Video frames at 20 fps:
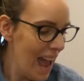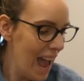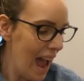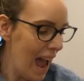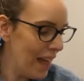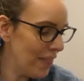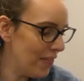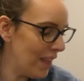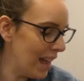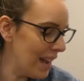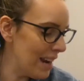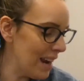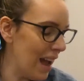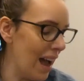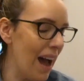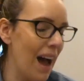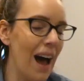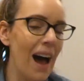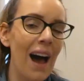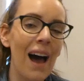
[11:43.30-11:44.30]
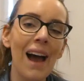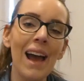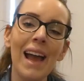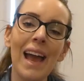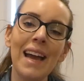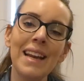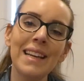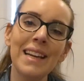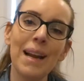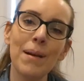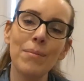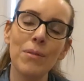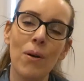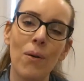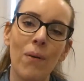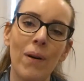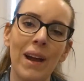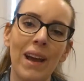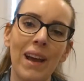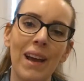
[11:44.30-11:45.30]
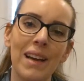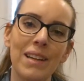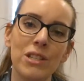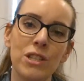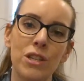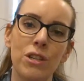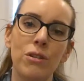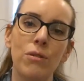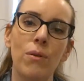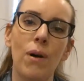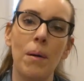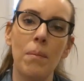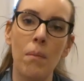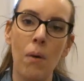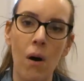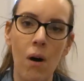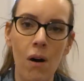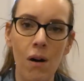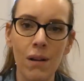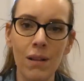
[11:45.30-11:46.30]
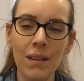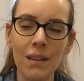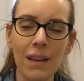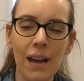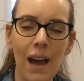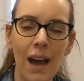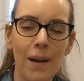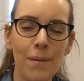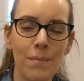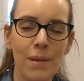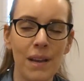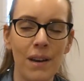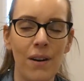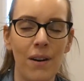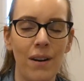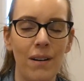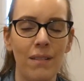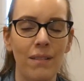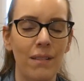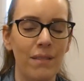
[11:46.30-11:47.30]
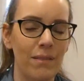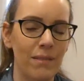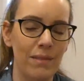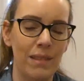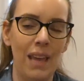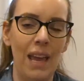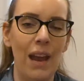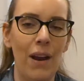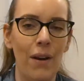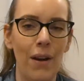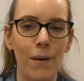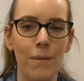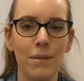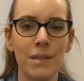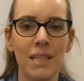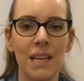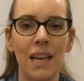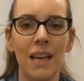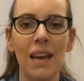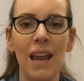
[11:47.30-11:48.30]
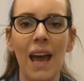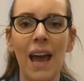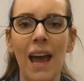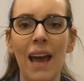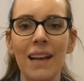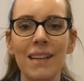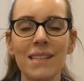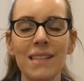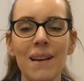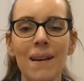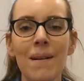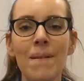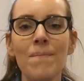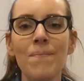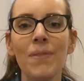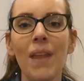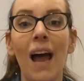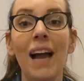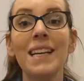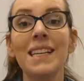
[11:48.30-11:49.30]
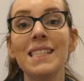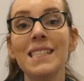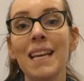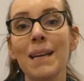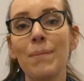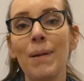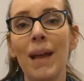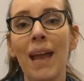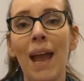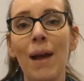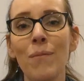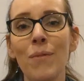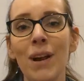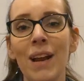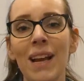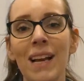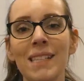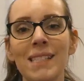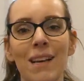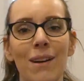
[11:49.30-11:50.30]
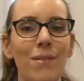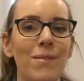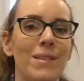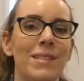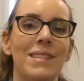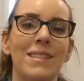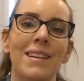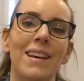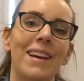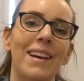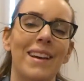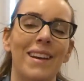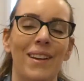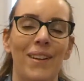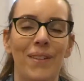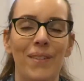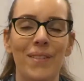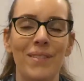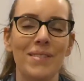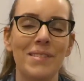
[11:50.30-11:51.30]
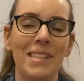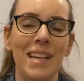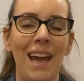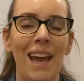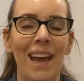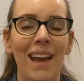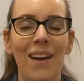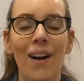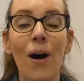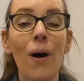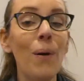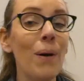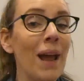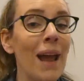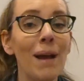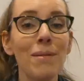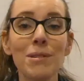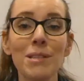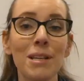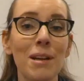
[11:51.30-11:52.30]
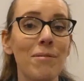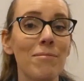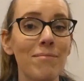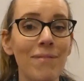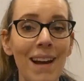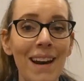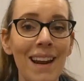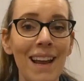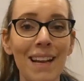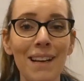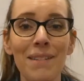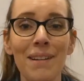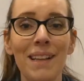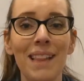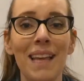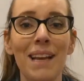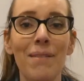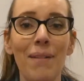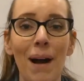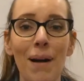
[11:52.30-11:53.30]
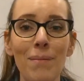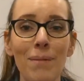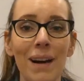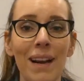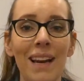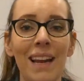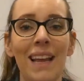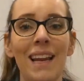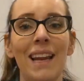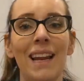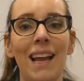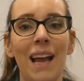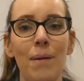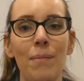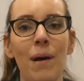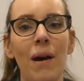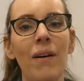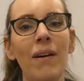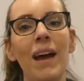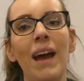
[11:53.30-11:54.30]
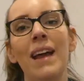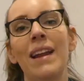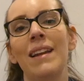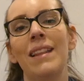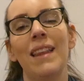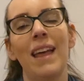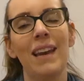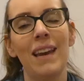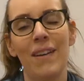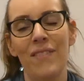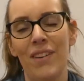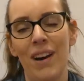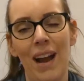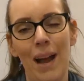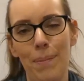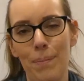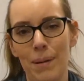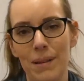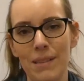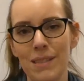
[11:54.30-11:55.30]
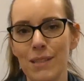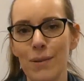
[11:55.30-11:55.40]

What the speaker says: And then I ended up going to a mall in the area I was in, and I didn't take my camera in because I was, saying, okay, I'm just gonna run in, quickly grab what I need and come out, and that never happened.